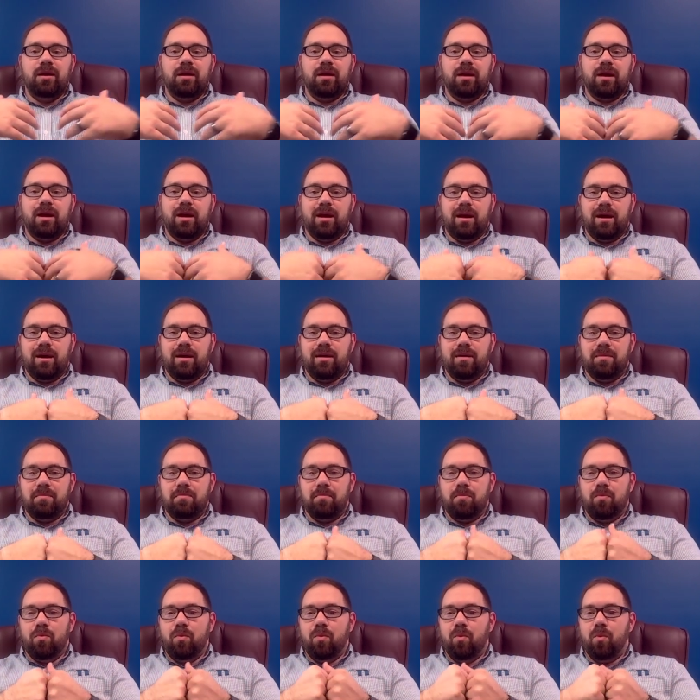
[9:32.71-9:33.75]

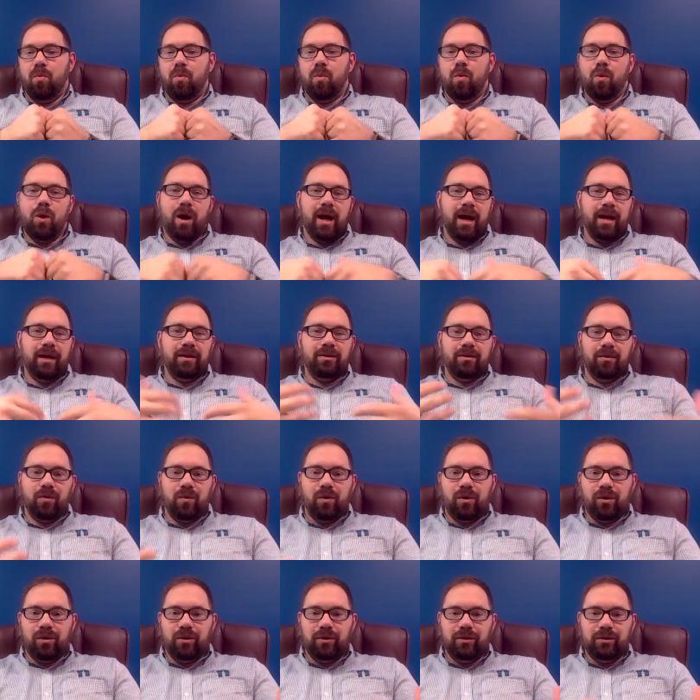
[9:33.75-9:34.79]
why in the
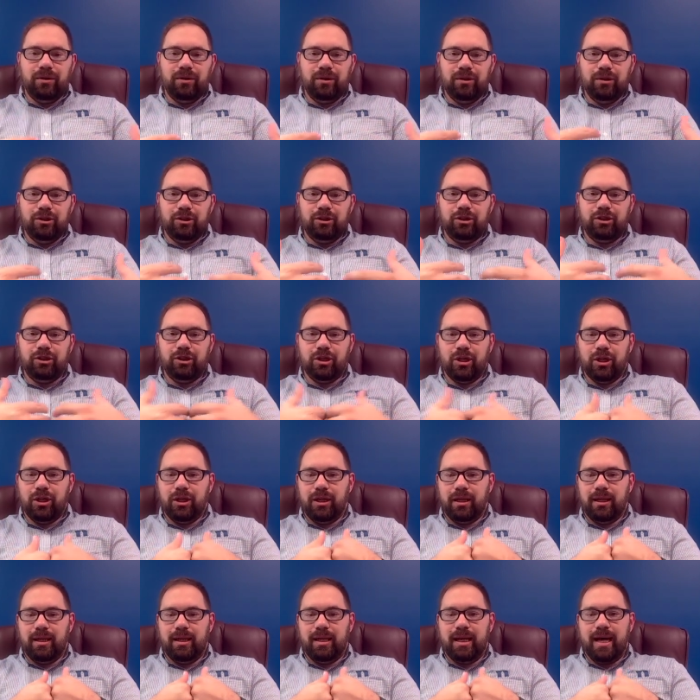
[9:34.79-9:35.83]
world
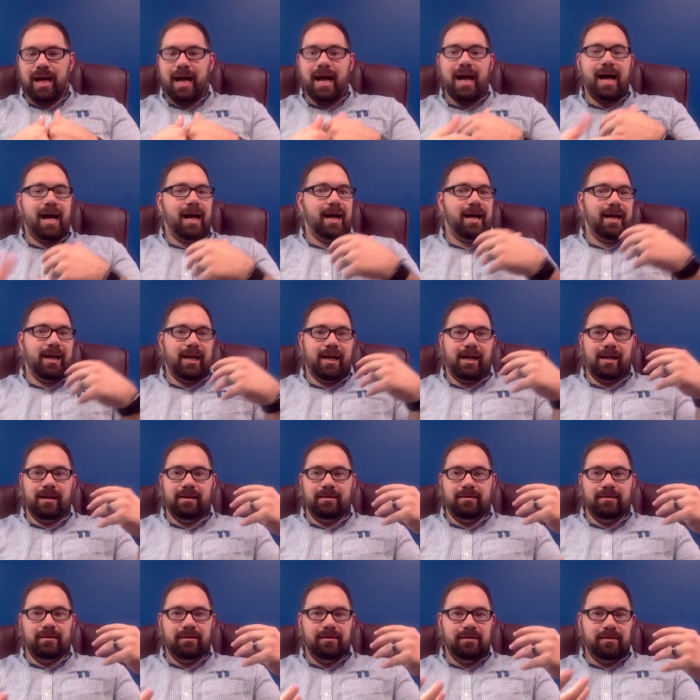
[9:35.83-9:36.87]
should I
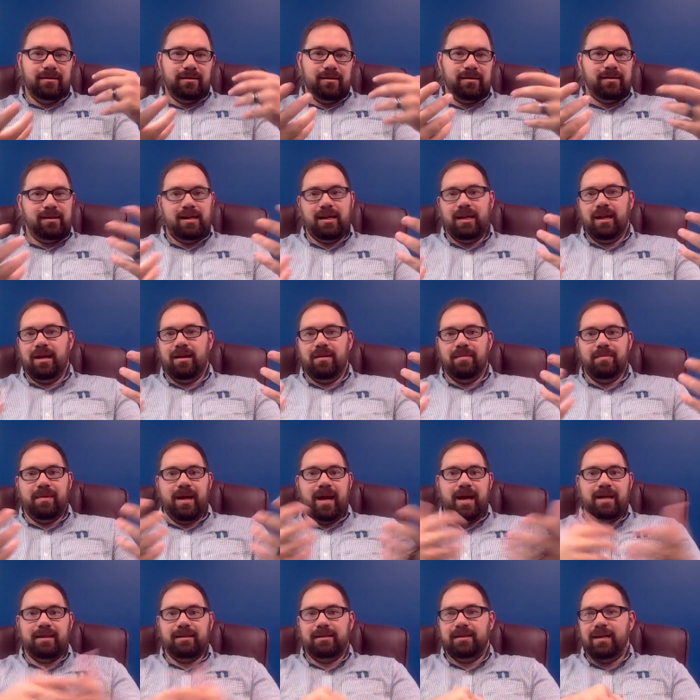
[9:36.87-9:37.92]
see him
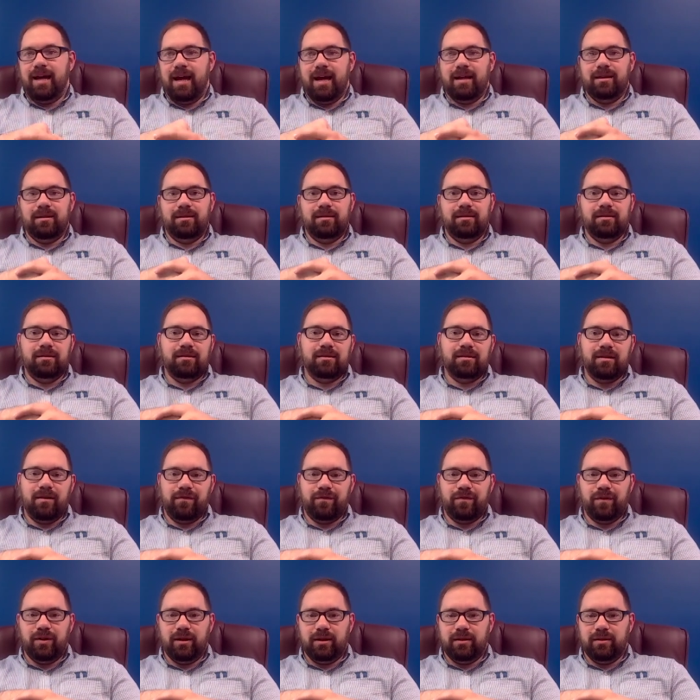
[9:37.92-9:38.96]
as that
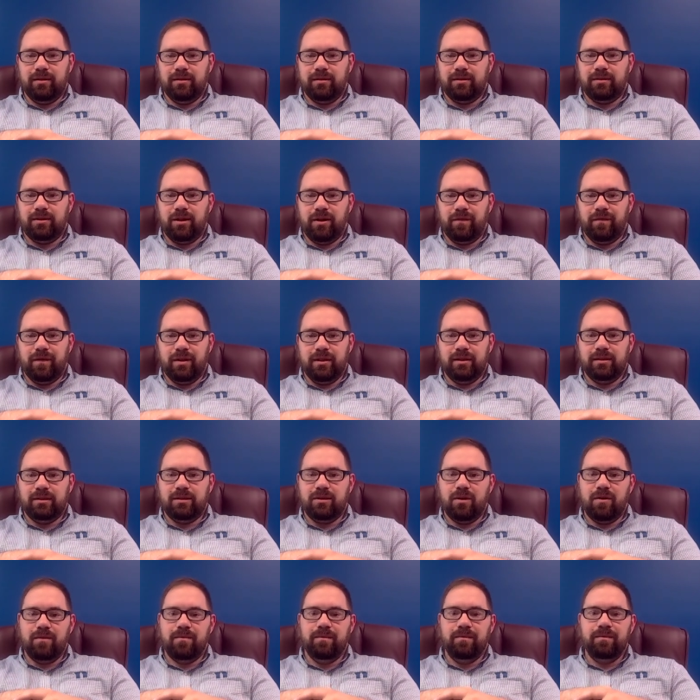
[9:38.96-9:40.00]
suffering servant?
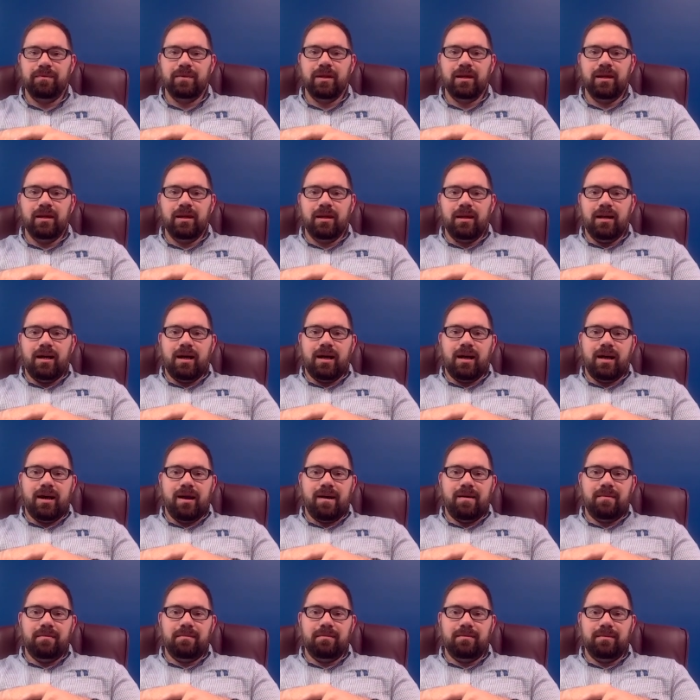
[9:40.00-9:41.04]
So
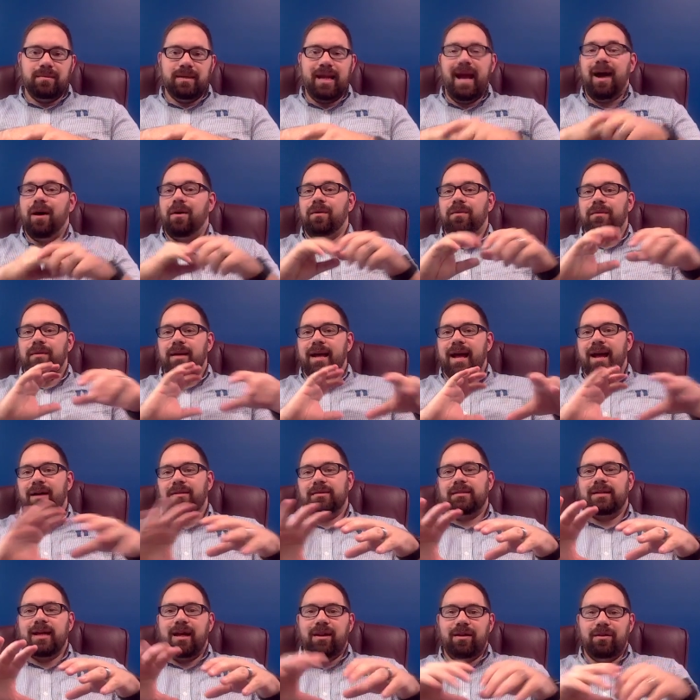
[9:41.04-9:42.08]
now,
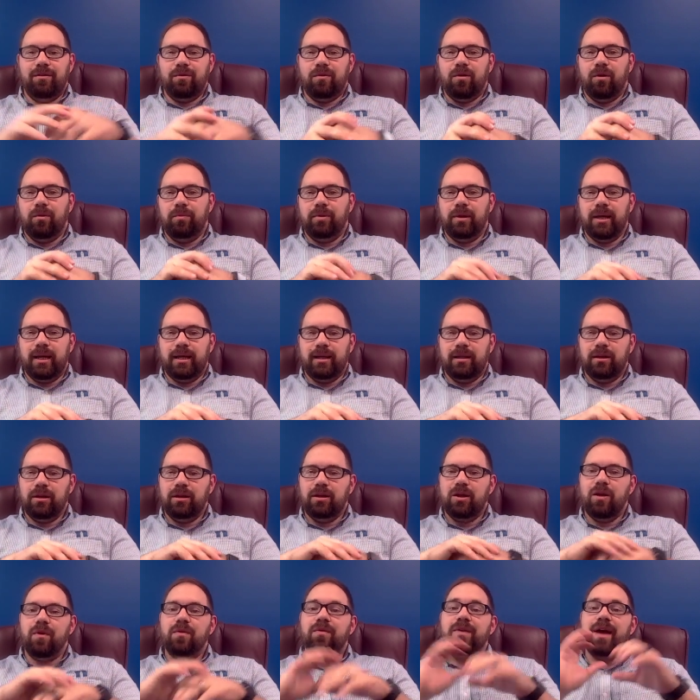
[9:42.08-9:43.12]
outside of the role play,
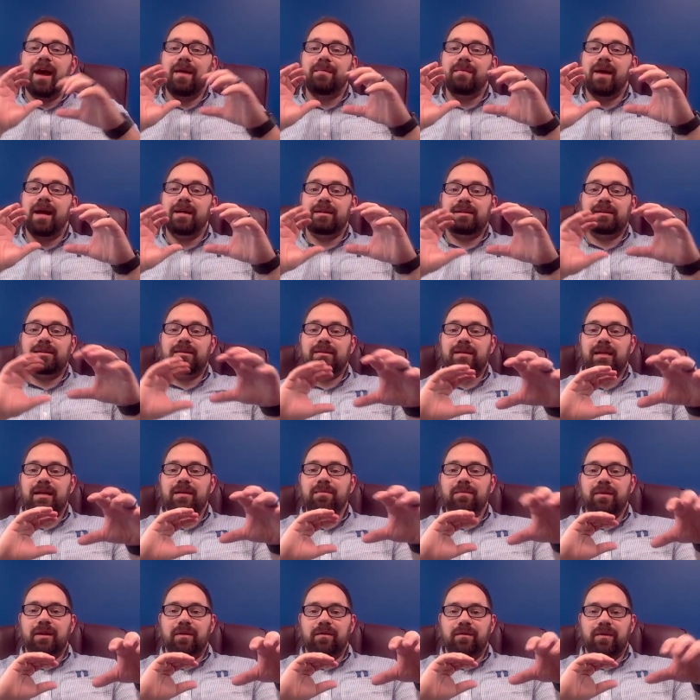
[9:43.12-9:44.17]
that might
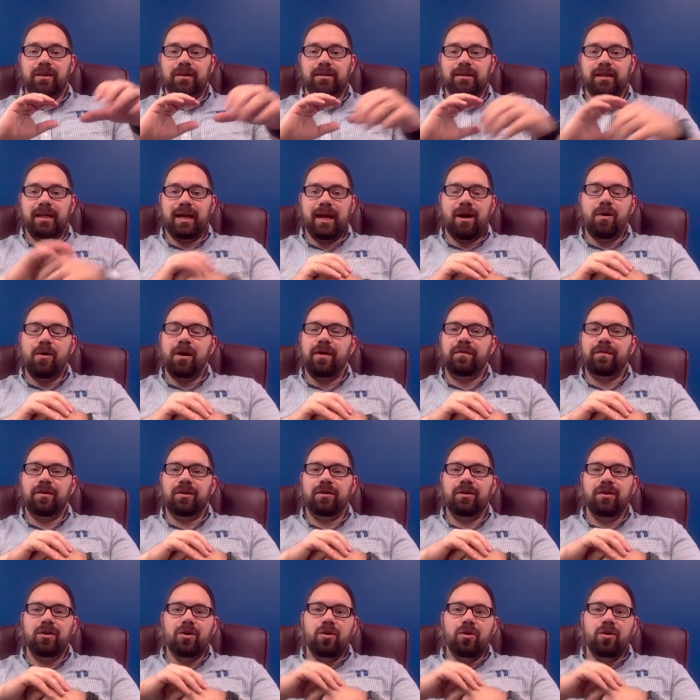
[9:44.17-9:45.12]
seem convincing. However,